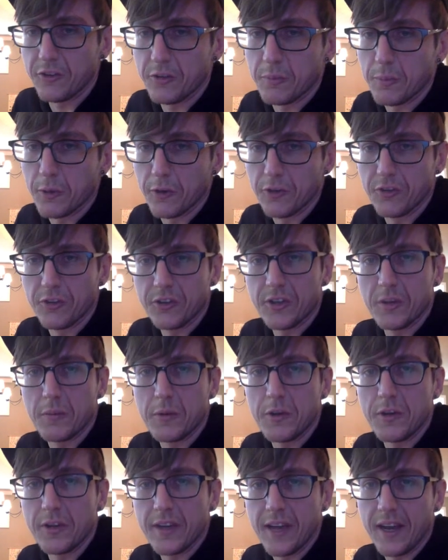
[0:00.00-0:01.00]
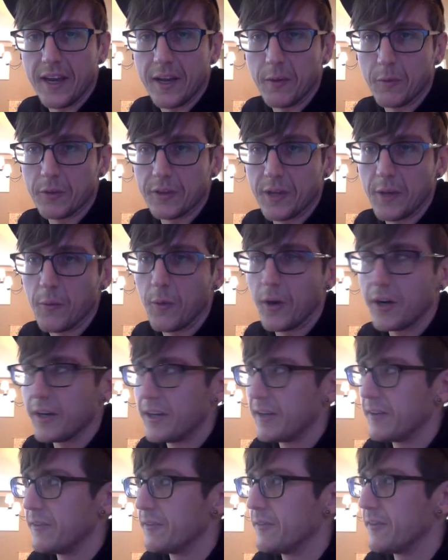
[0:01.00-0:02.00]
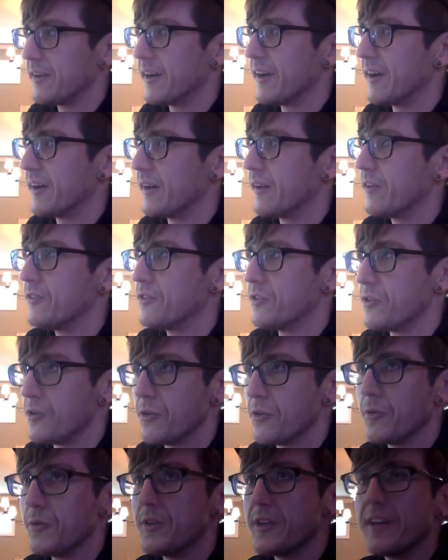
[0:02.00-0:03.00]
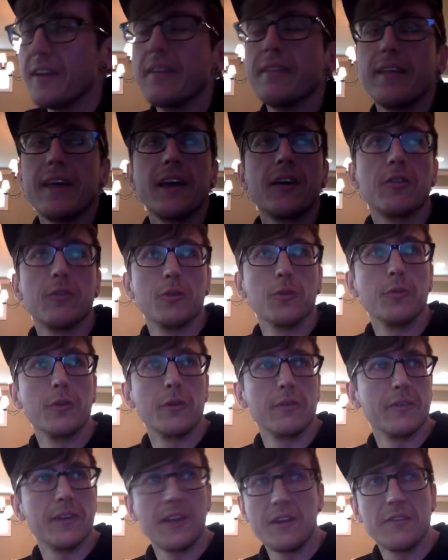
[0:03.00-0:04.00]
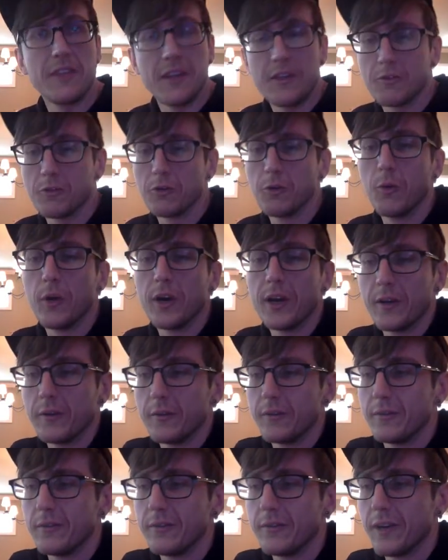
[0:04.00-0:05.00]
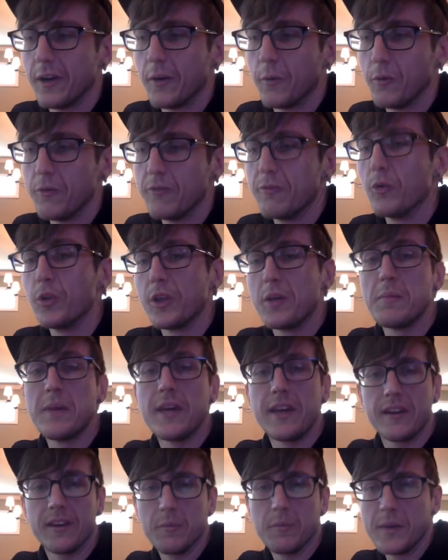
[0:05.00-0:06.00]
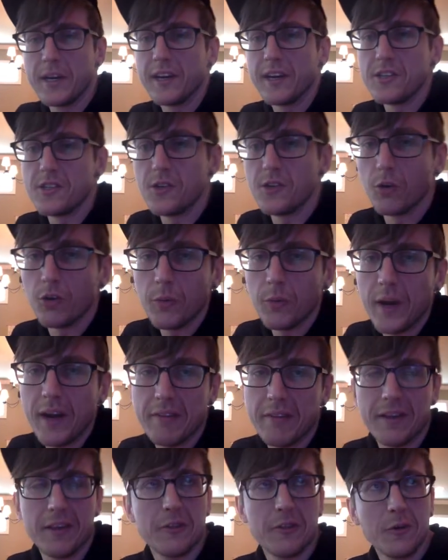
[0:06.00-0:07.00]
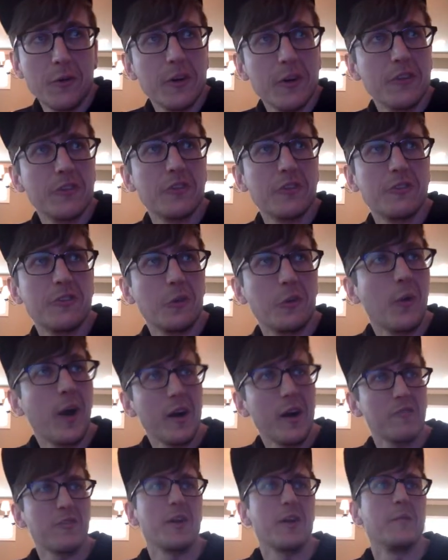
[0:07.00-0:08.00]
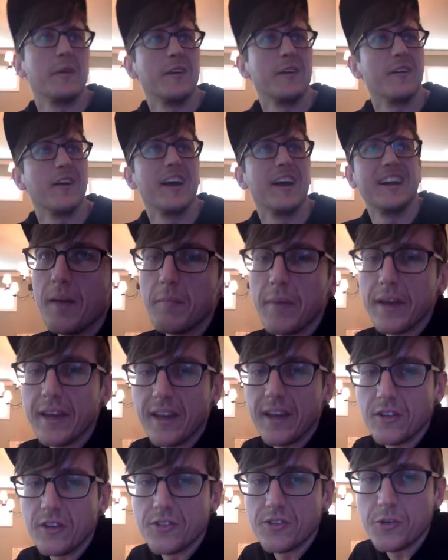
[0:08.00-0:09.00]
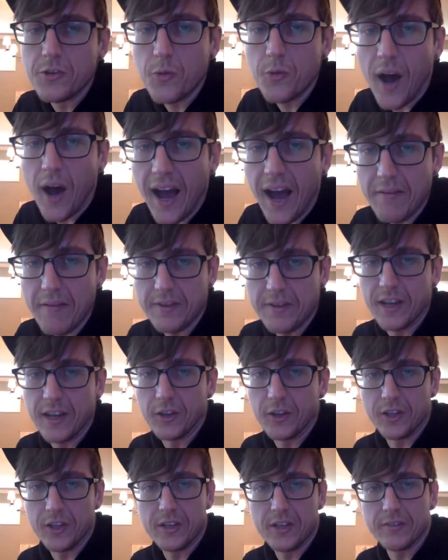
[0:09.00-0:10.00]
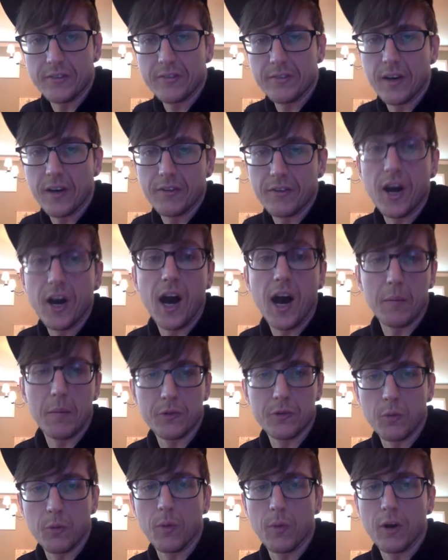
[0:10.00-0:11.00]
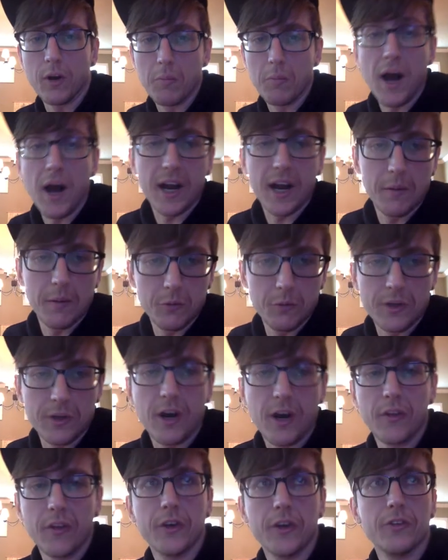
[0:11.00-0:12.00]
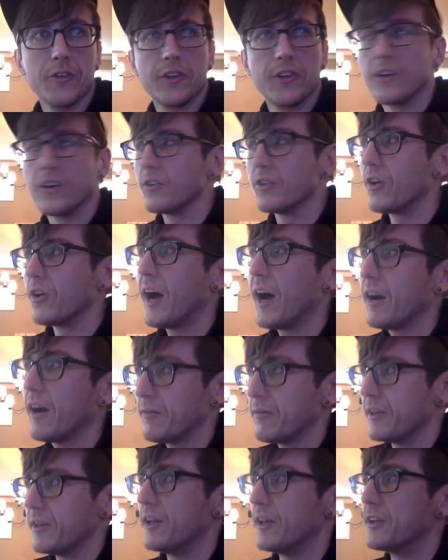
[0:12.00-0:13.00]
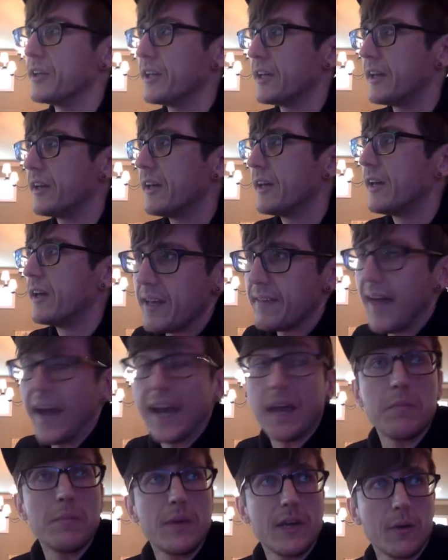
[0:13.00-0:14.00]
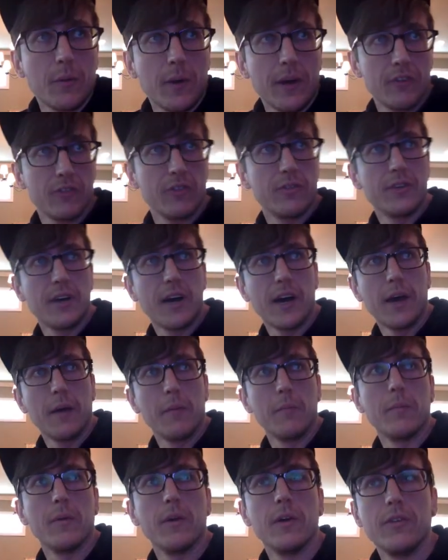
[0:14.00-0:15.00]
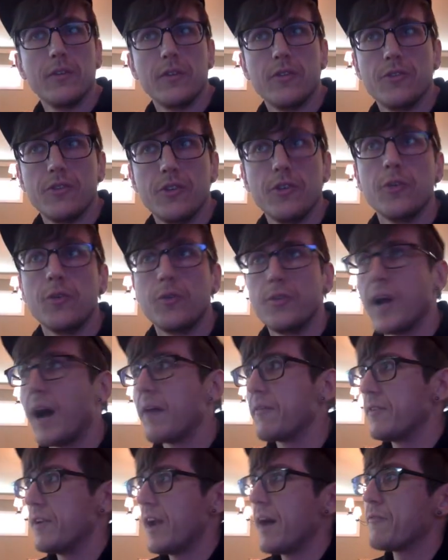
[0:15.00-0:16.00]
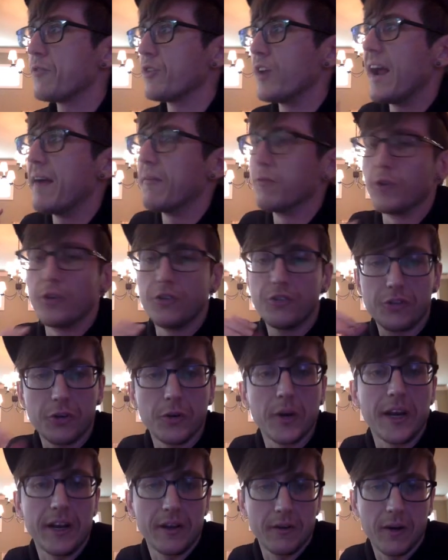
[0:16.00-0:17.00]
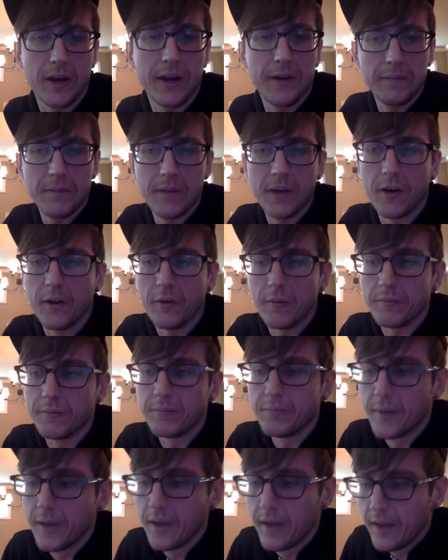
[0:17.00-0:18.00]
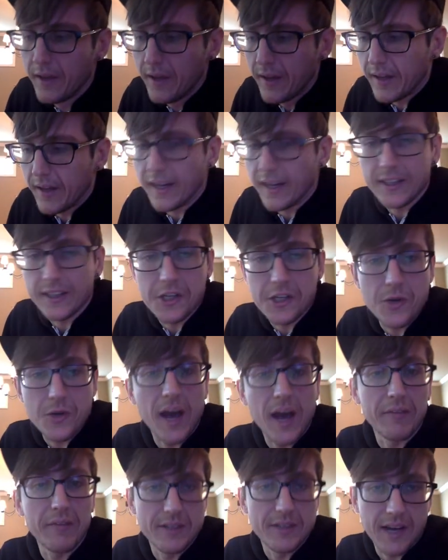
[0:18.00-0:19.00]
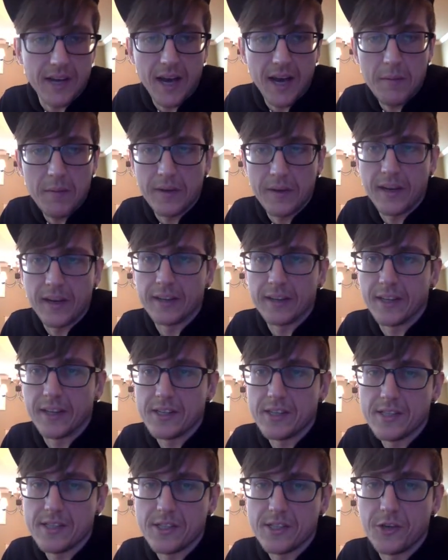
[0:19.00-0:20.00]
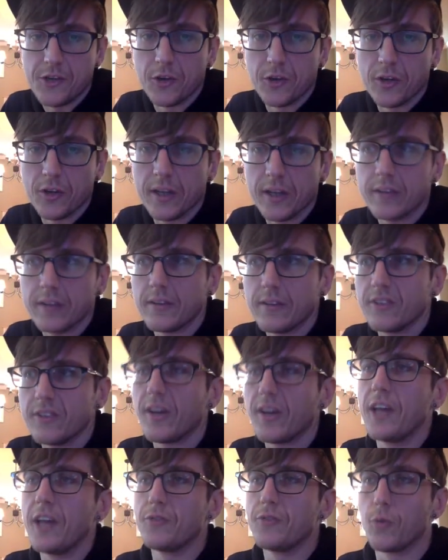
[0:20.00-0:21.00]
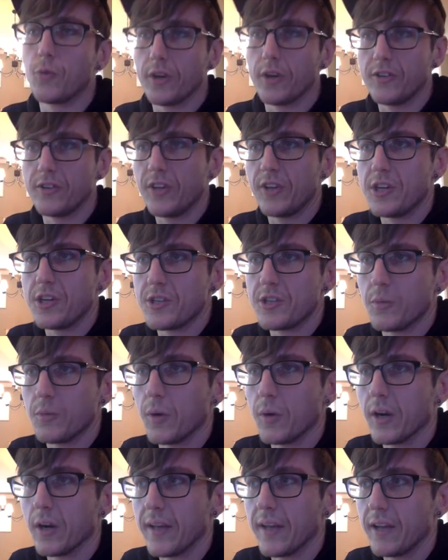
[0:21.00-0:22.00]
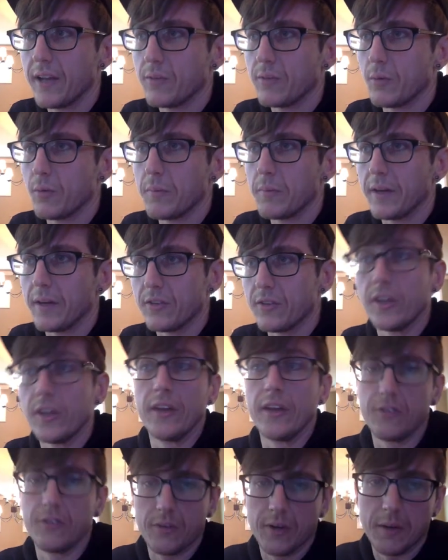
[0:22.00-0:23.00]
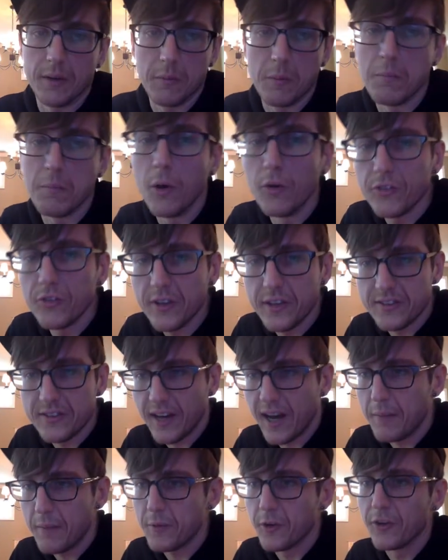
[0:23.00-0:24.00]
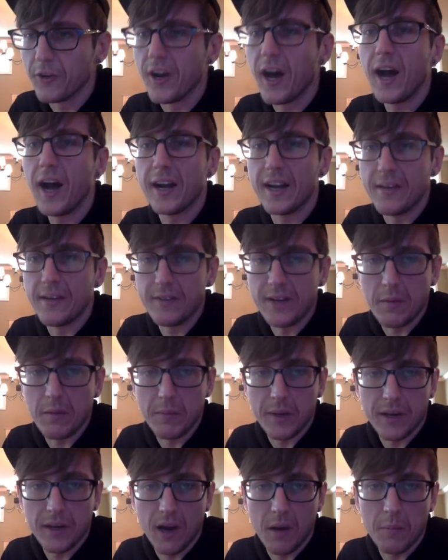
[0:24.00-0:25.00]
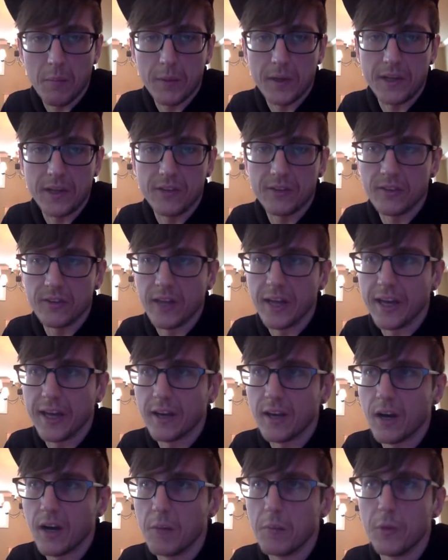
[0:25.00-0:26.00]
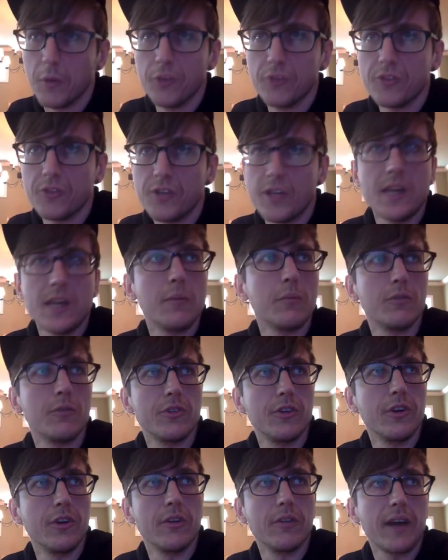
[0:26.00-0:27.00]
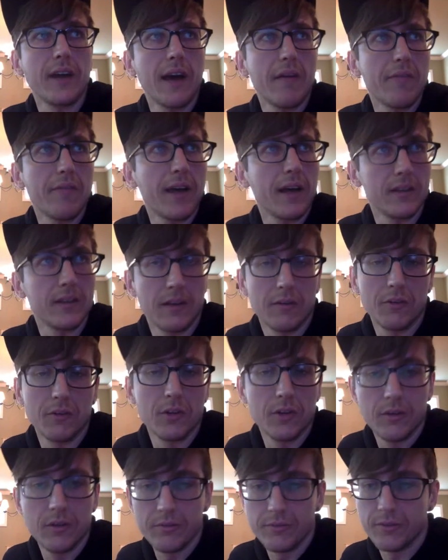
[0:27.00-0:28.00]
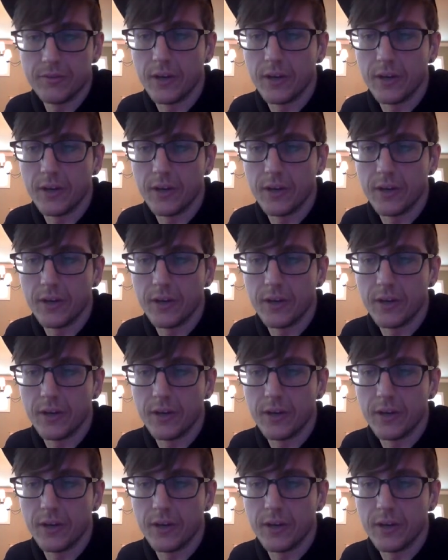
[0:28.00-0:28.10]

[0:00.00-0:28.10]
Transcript: person communicating what they wanted to you didn't think through it. Didn't think through what it would fully mean, because the only way to think through it is to wireframe it, right? Making too high fidelity of comps or mockups, we call those, that are a little higher fidelity. That can be a waste of time too. Not for every screen, right? Not unless you have the time, and not unless you're at the size of an organization where that's what makes sense, right? But most of the time you're not. Even at big companies, like on most teams, you don't have that level of